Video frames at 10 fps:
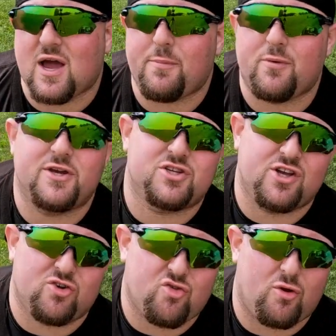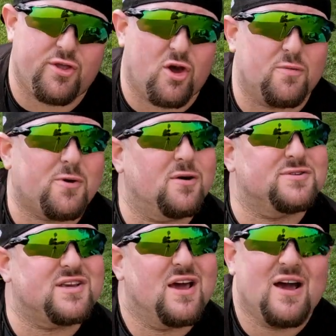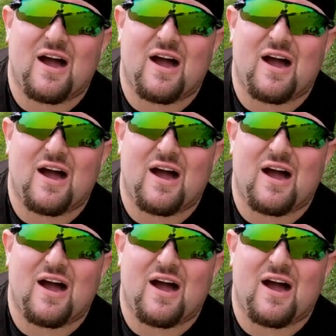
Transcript: a couple ways you can control the GoPros.